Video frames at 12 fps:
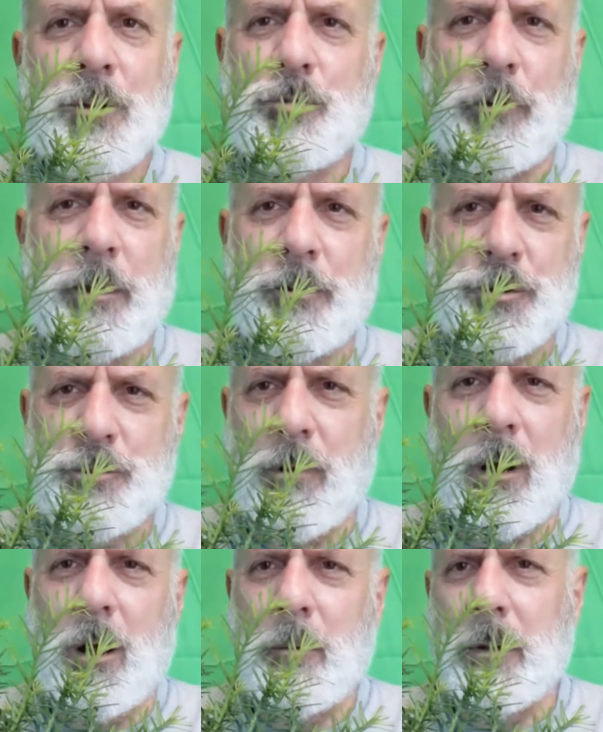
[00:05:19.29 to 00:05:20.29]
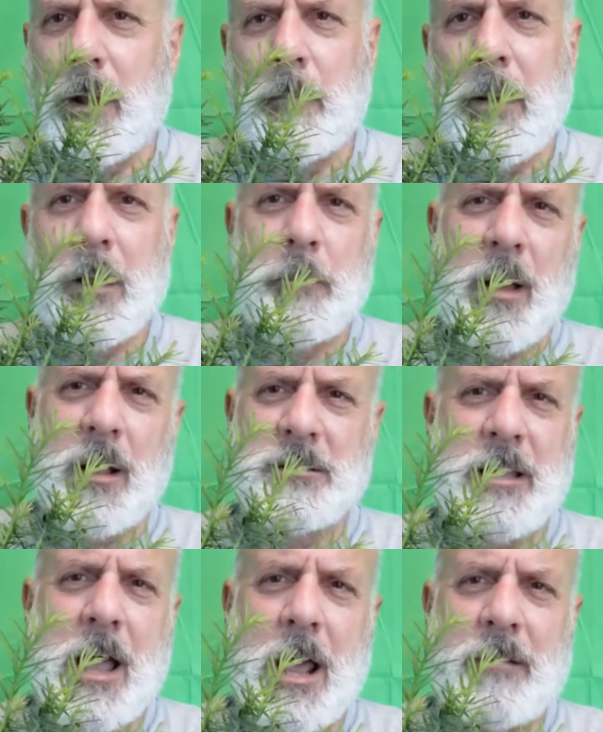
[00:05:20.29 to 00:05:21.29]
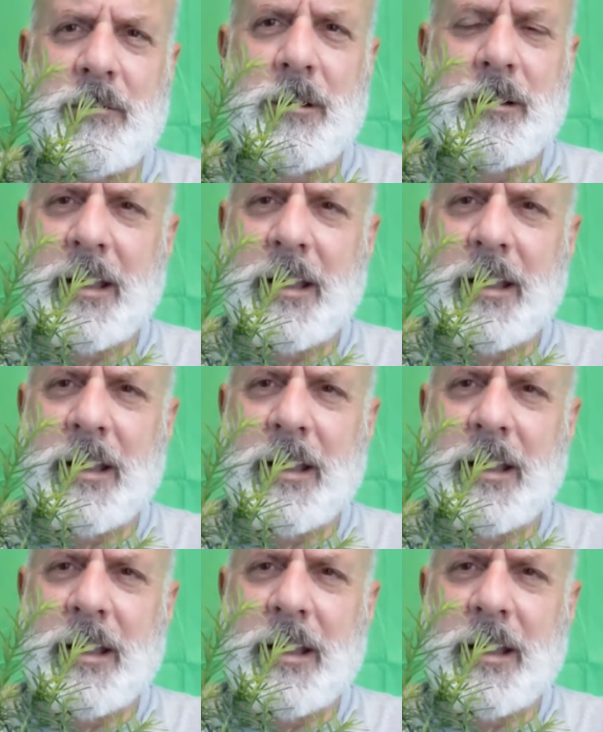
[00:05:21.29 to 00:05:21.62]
tree or shrub, and I make a bonsai out of it,